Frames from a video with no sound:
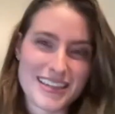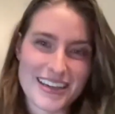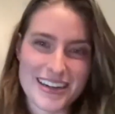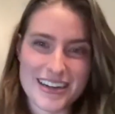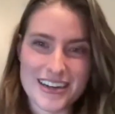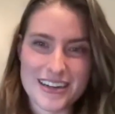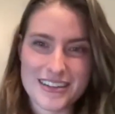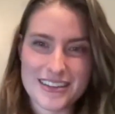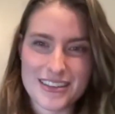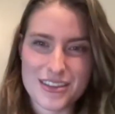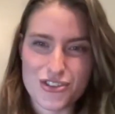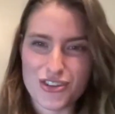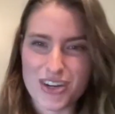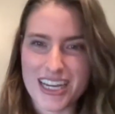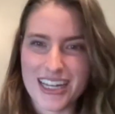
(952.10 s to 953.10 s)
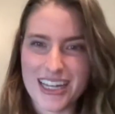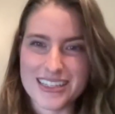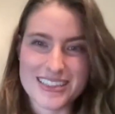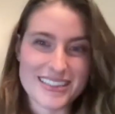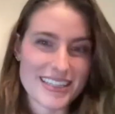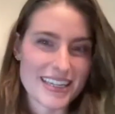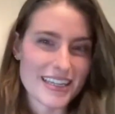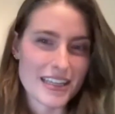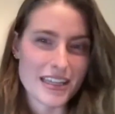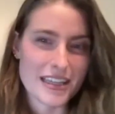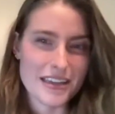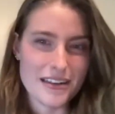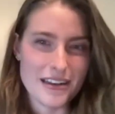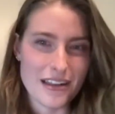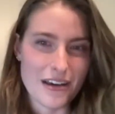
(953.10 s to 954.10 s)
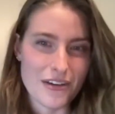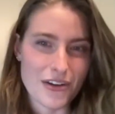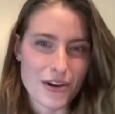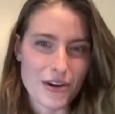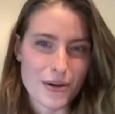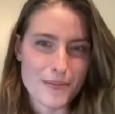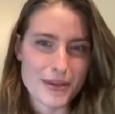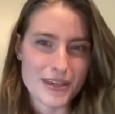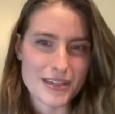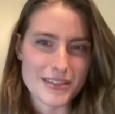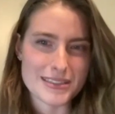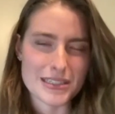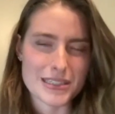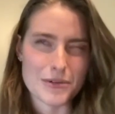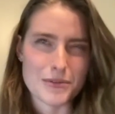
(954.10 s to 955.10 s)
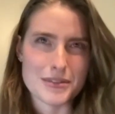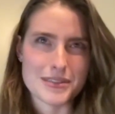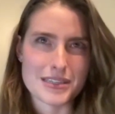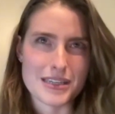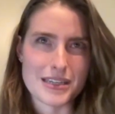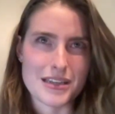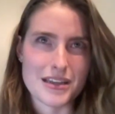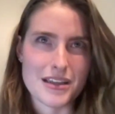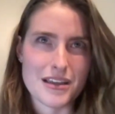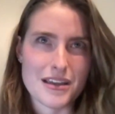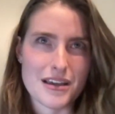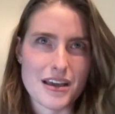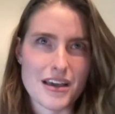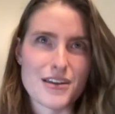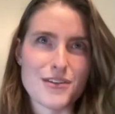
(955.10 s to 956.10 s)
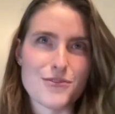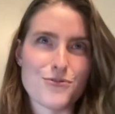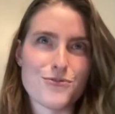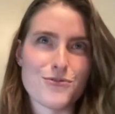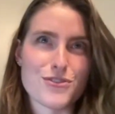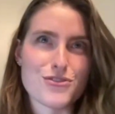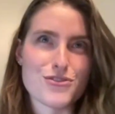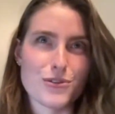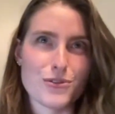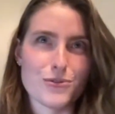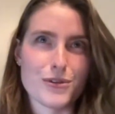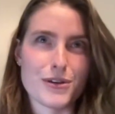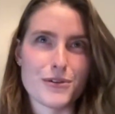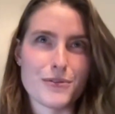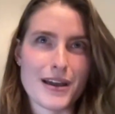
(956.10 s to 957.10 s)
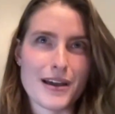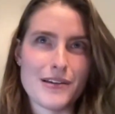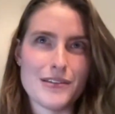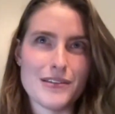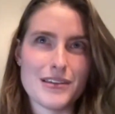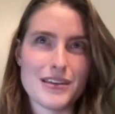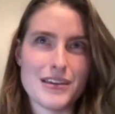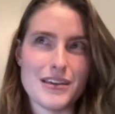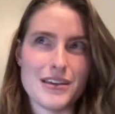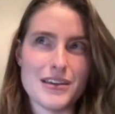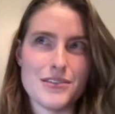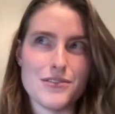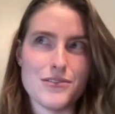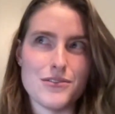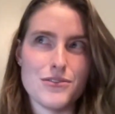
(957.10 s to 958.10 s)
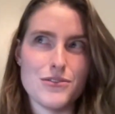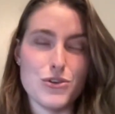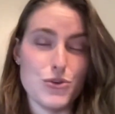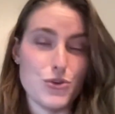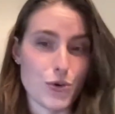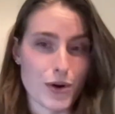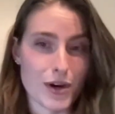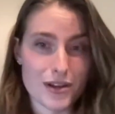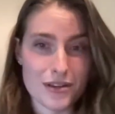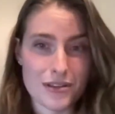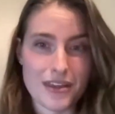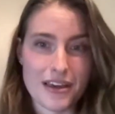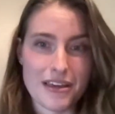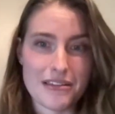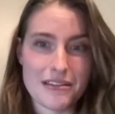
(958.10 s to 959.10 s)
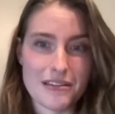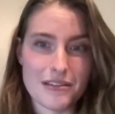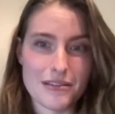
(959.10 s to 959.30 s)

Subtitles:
year the trail is slightly longer because there was an unofficial reroute in New York that